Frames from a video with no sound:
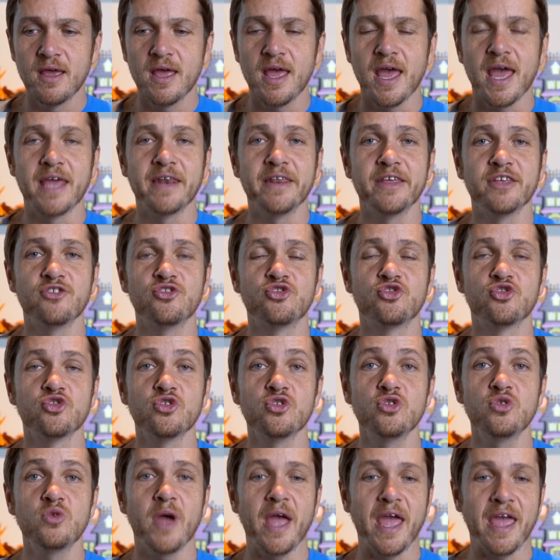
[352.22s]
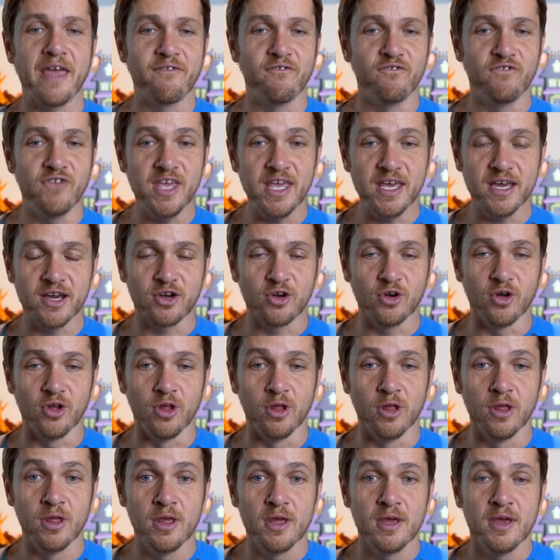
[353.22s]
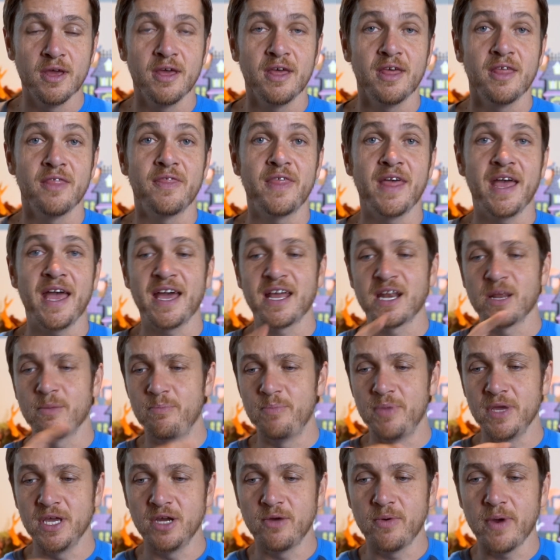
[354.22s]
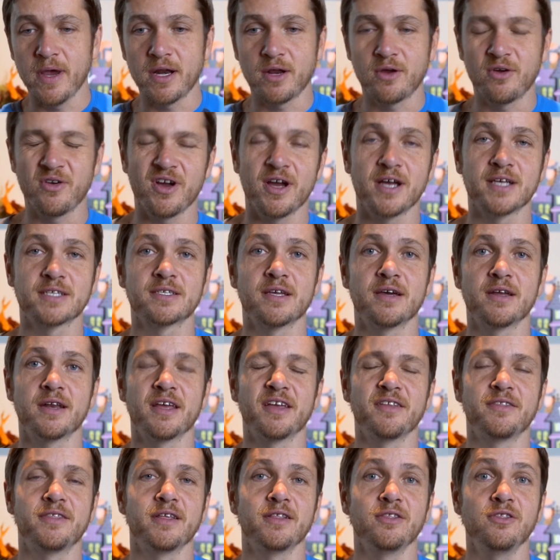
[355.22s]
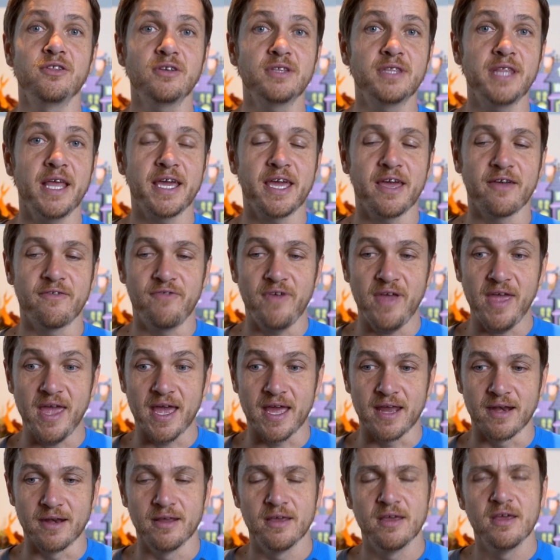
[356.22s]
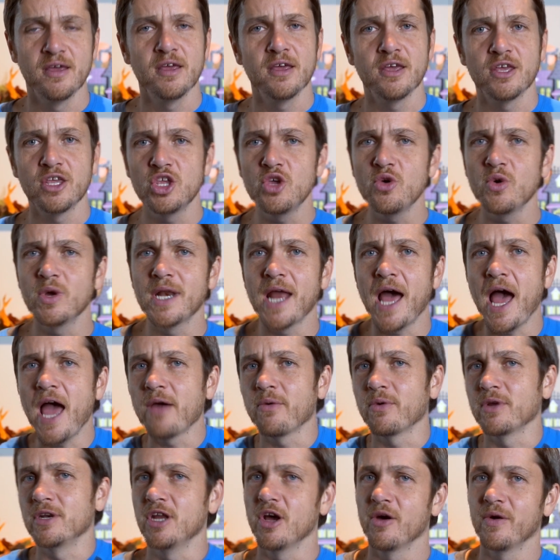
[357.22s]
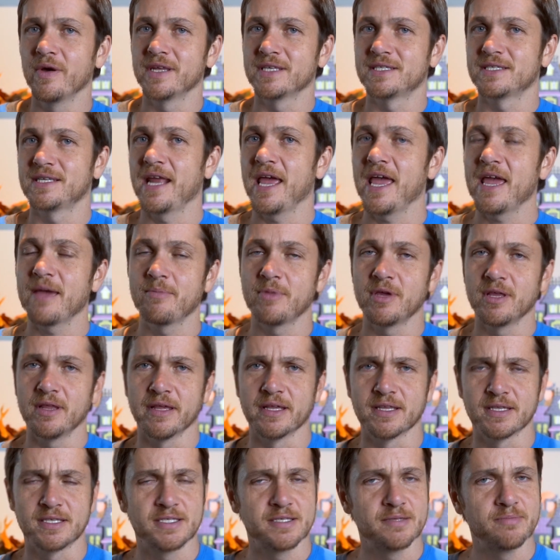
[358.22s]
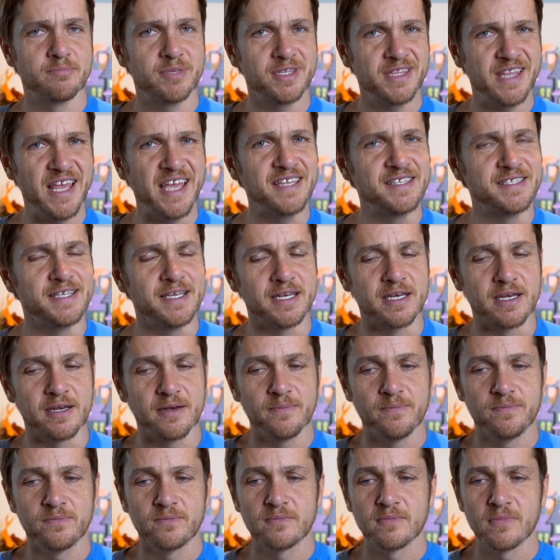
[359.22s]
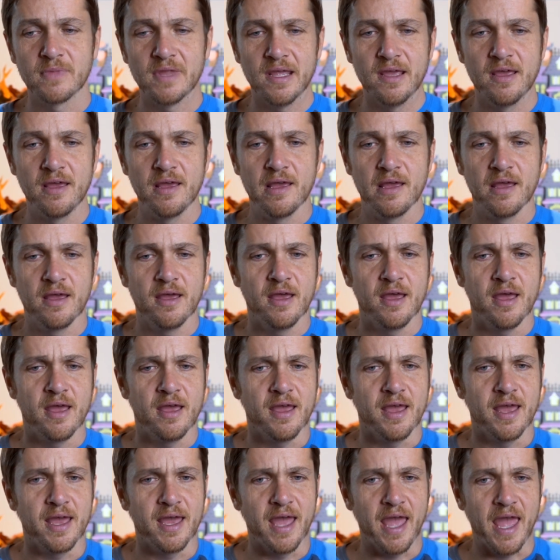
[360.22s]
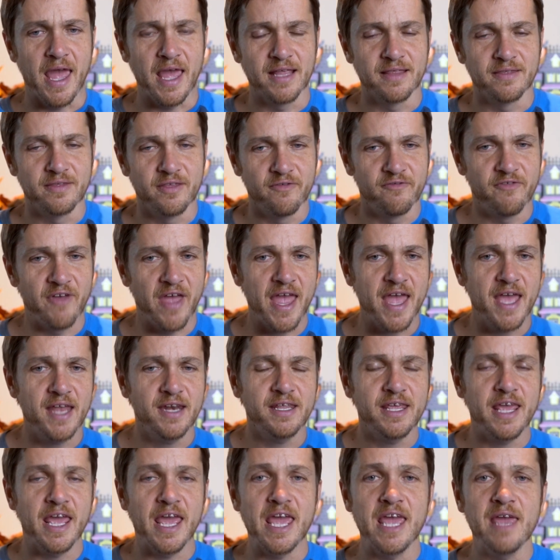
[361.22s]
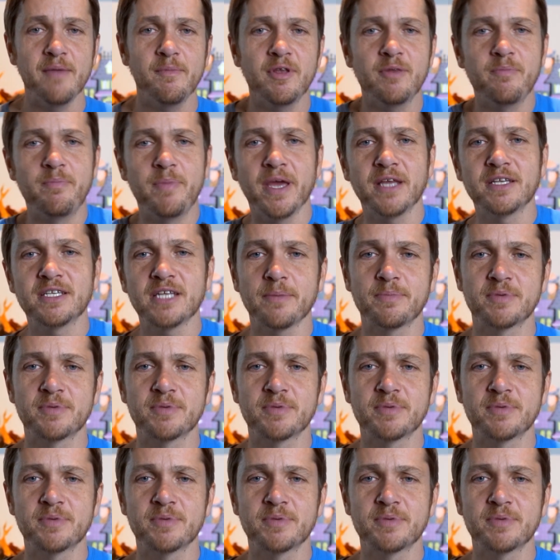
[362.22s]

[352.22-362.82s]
And it drew a vehicle that had a big red cross on it that looked like a van. You and I would know it as an ambulance, but they didn't. And the van came and picked up